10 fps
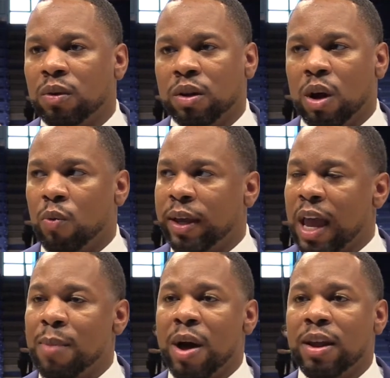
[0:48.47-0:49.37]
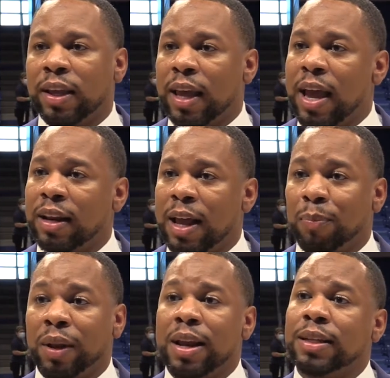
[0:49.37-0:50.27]
You know, we came out of the gate and
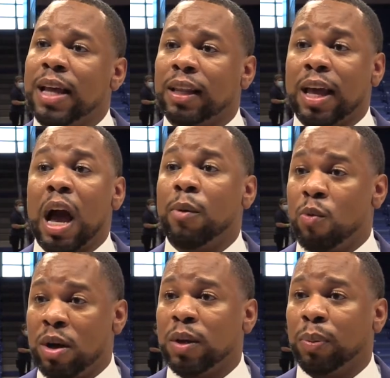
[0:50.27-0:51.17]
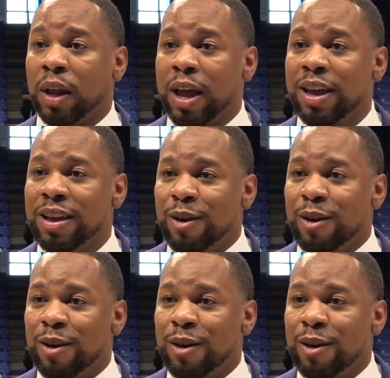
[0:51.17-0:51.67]
played exactly how we wanted to play.